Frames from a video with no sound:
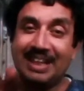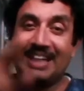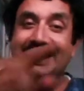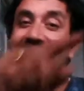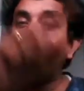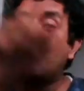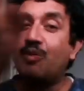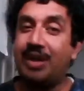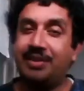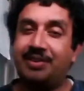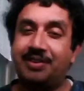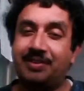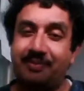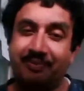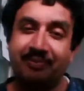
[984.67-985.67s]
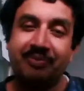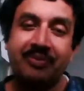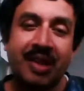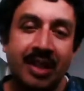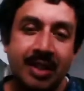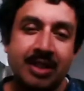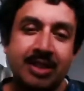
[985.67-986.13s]
and then 1.
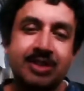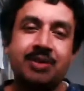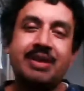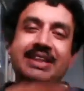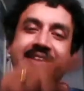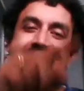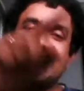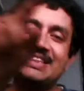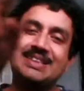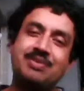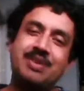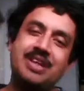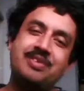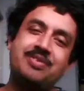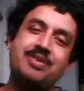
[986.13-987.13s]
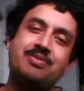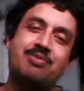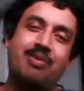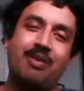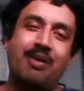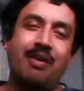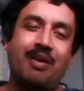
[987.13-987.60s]
So in this way, if you
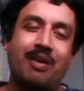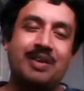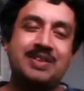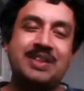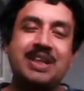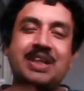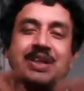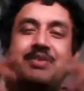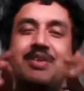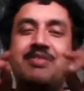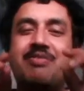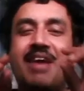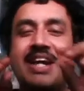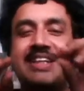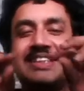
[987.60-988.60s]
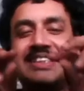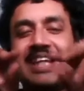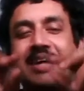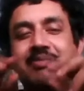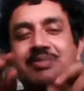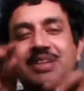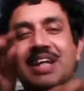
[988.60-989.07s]
plot, you will find
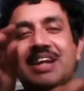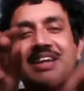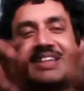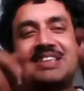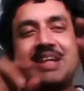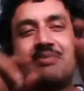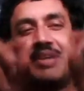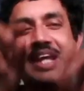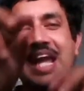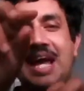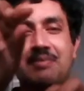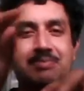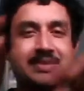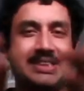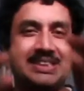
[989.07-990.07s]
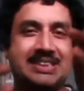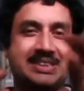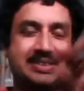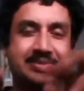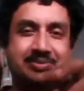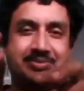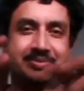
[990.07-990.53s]
there are some gaps.
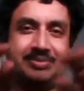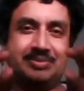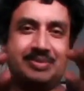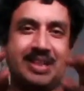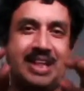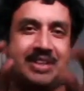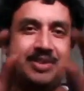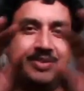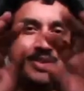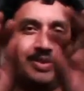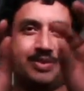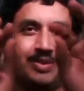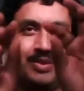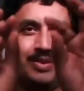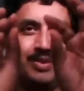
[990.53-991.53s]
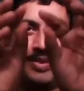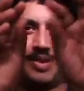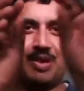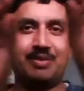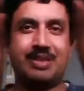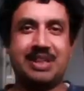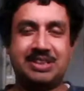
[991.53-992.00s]
And you
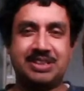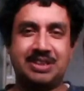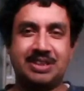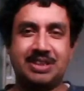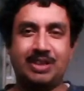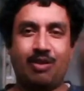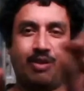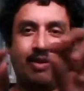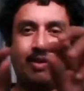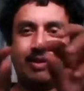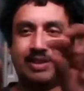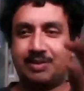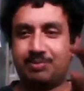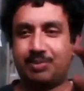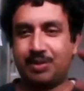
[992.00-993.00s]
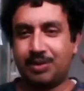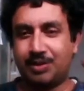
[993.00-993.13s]
cover it, all the